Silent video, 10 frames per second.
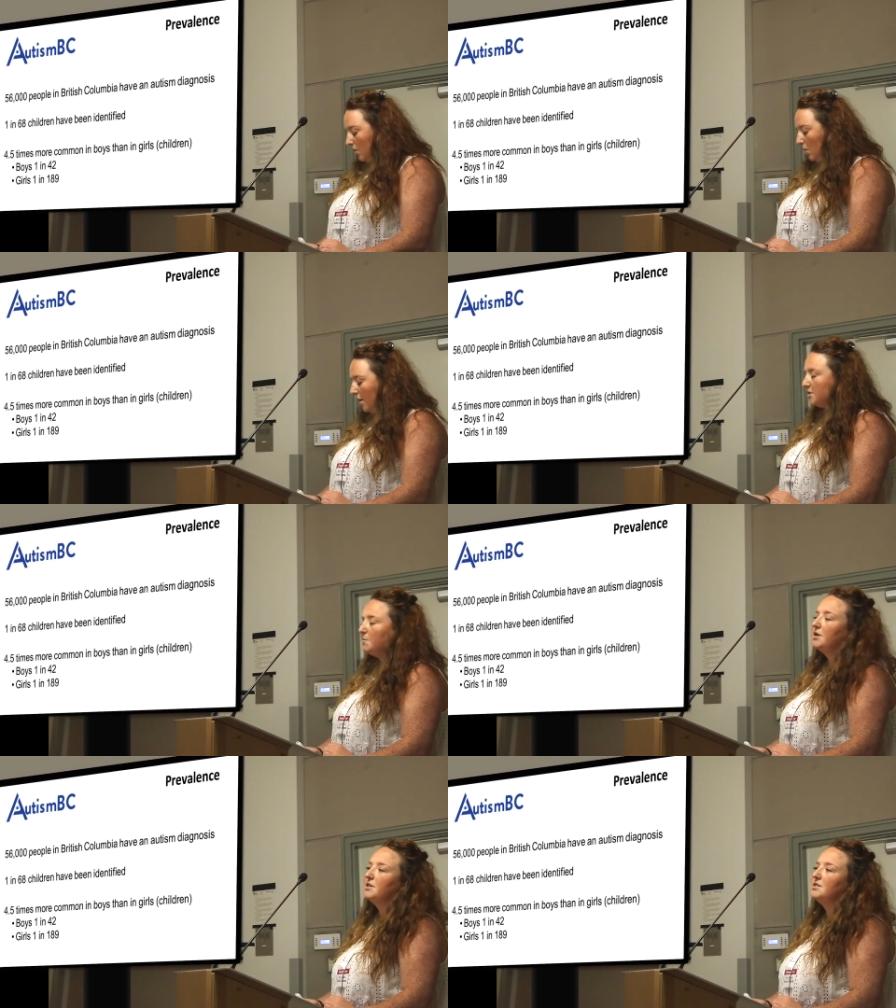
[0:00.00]
Well, it's
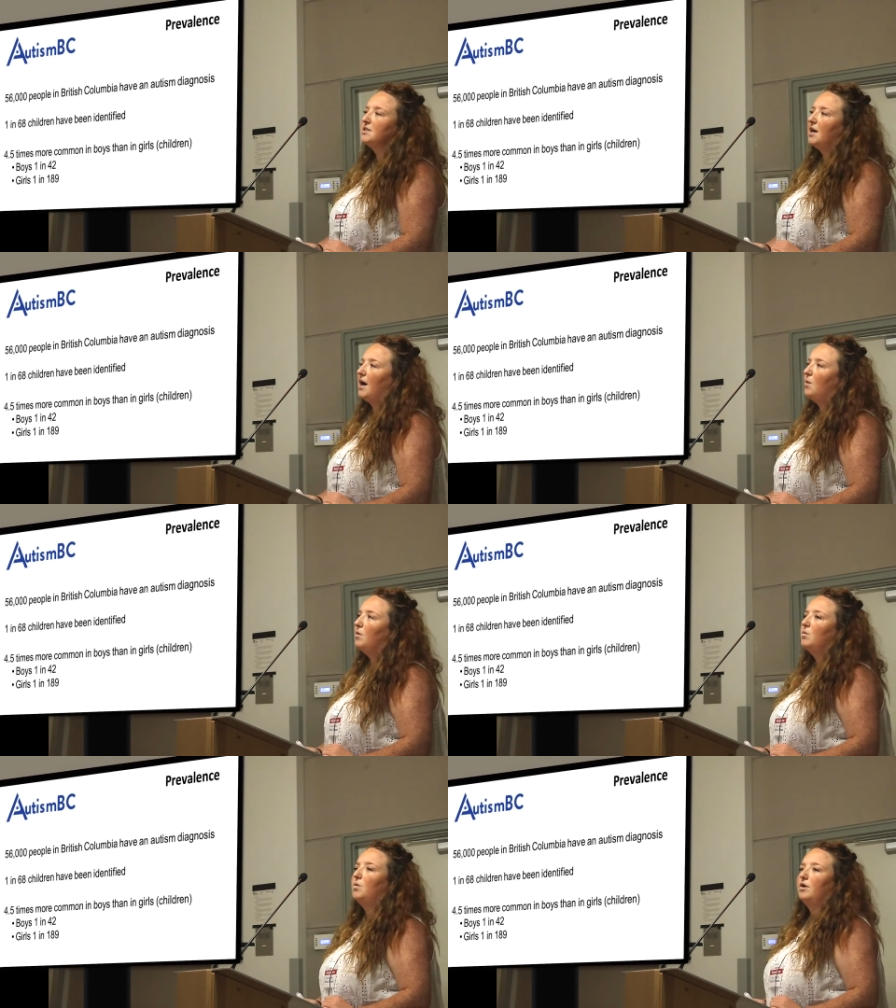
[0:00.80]
because I
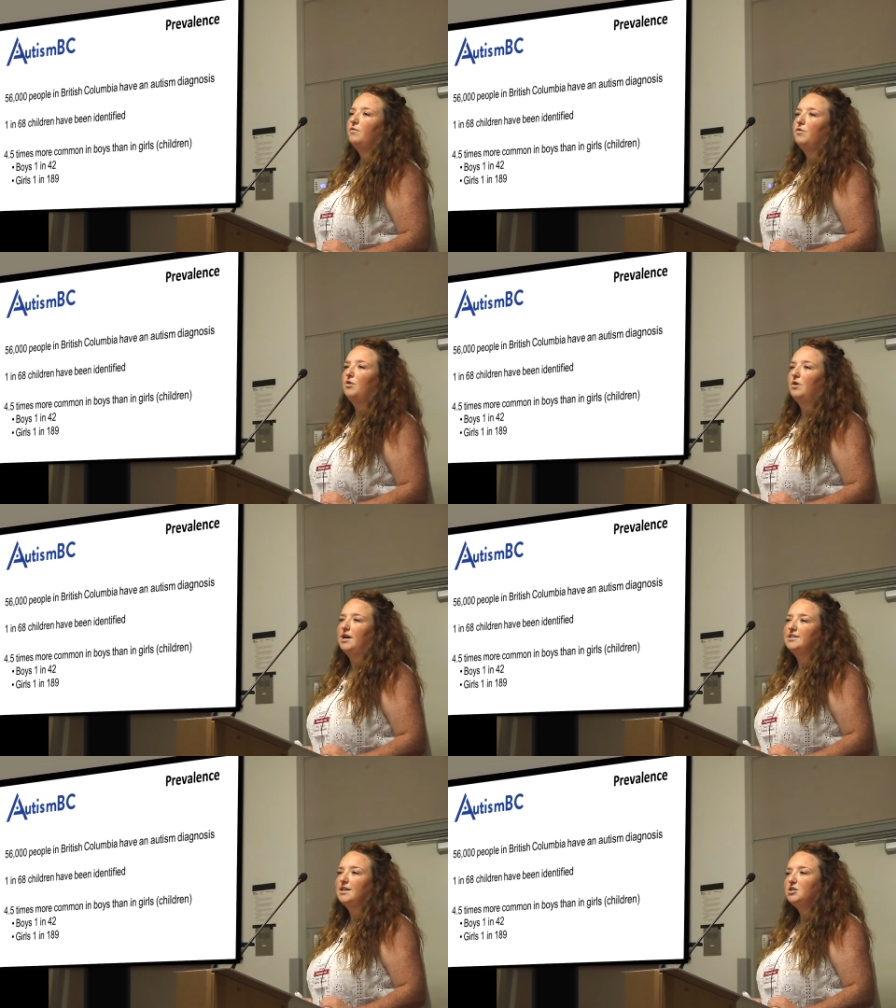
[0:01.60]
want to work for an
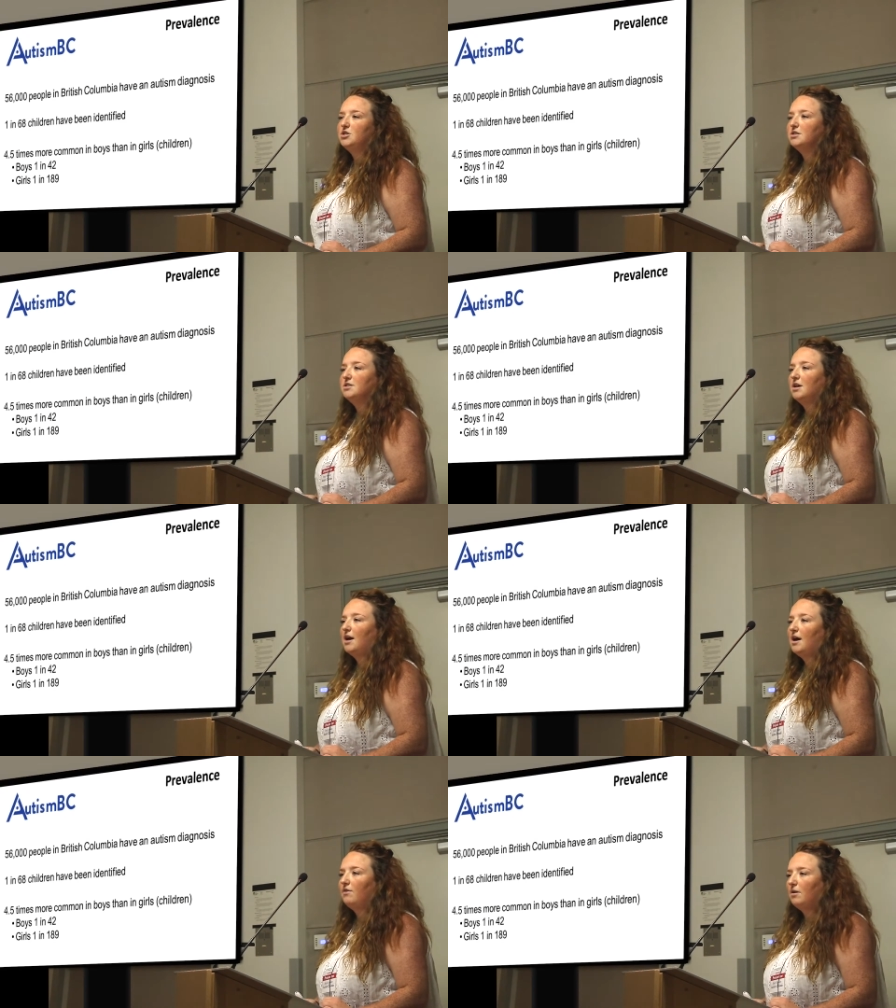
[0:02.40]
organization that's going
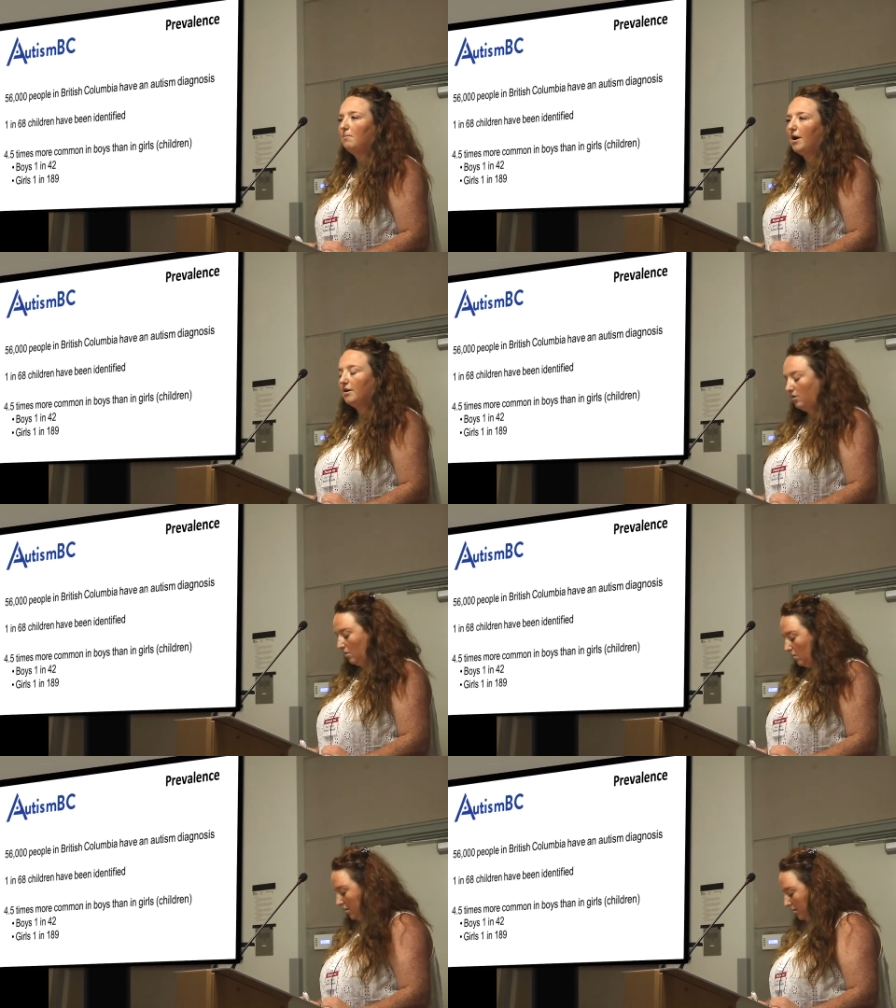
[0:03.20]
to have an impact on
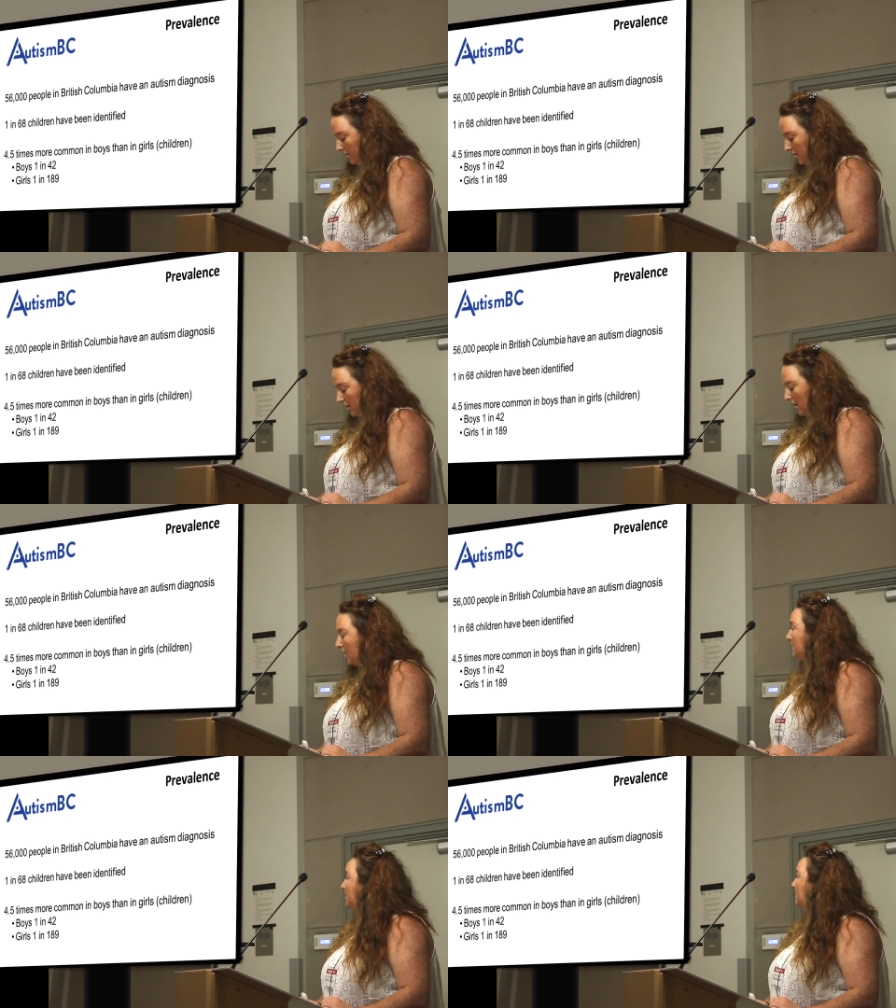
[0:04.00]
the world.
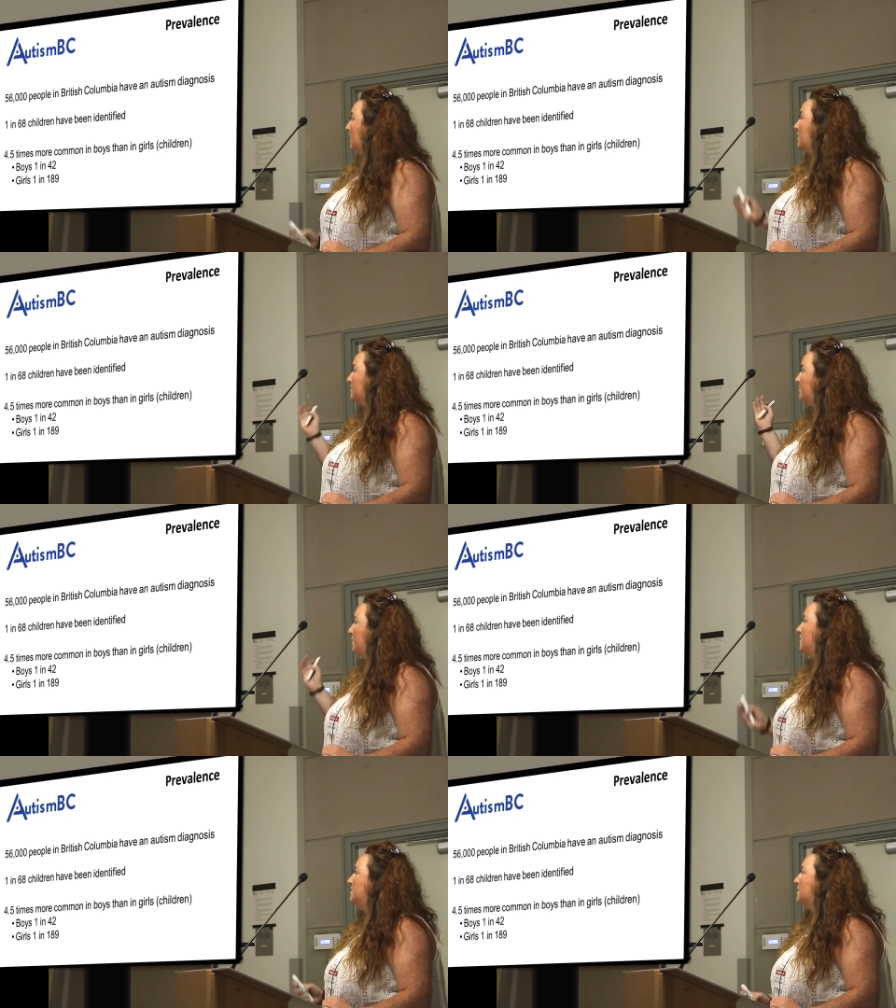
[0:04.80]
Today, there's
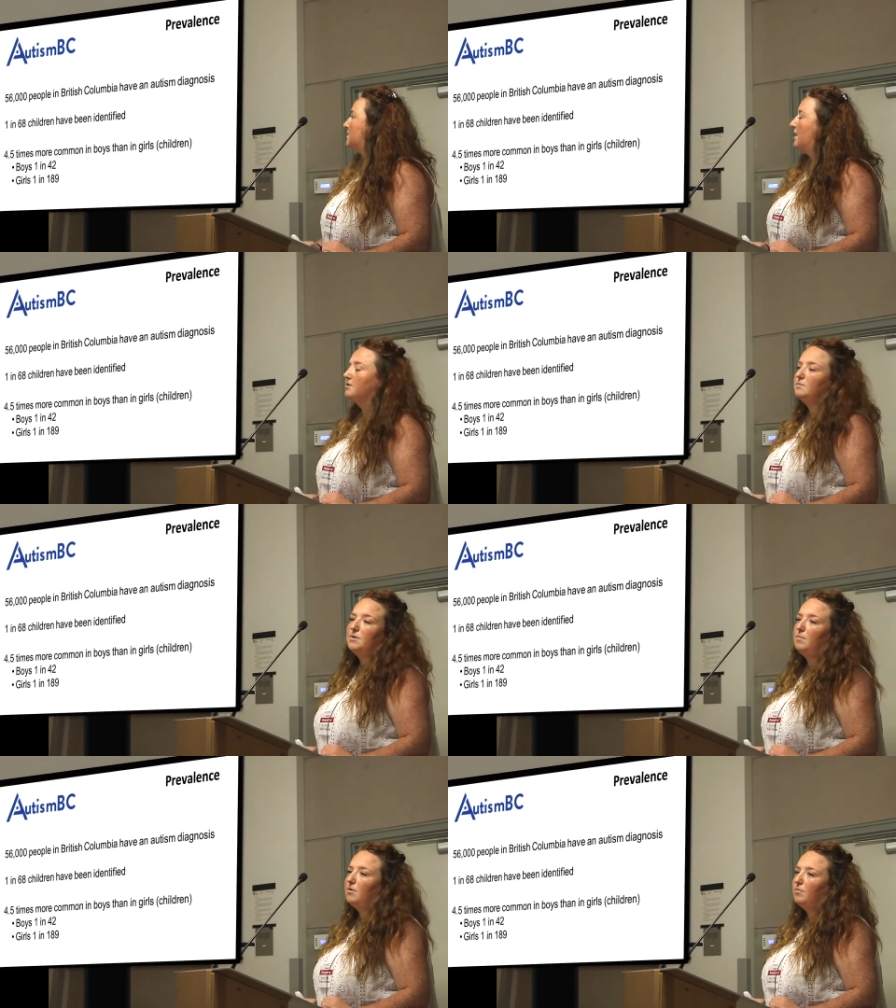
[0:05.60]
56,000
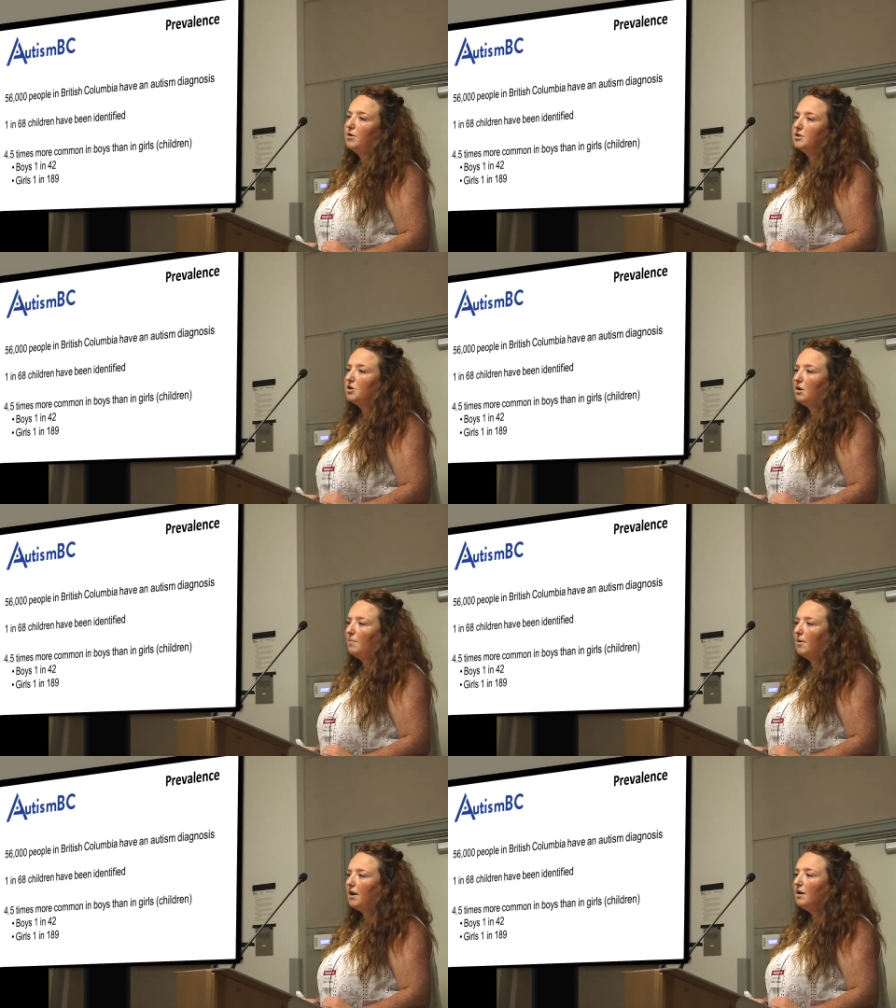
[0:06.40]
people in British
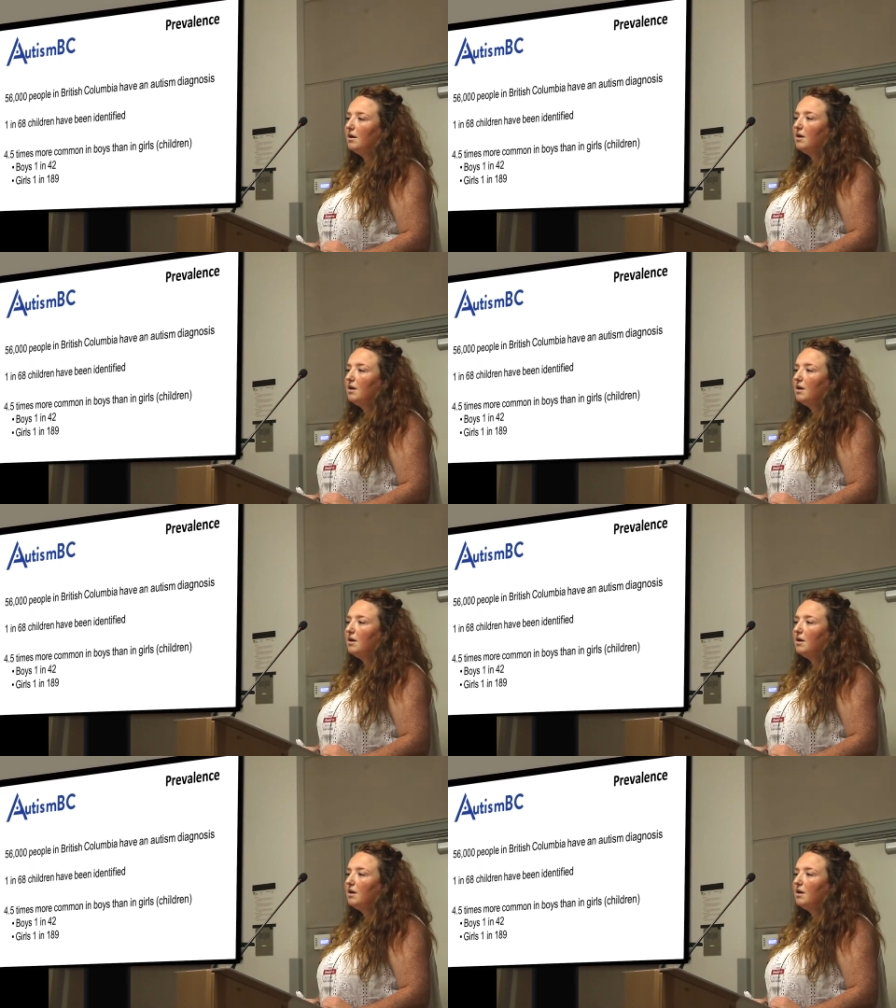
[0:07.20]
Columbia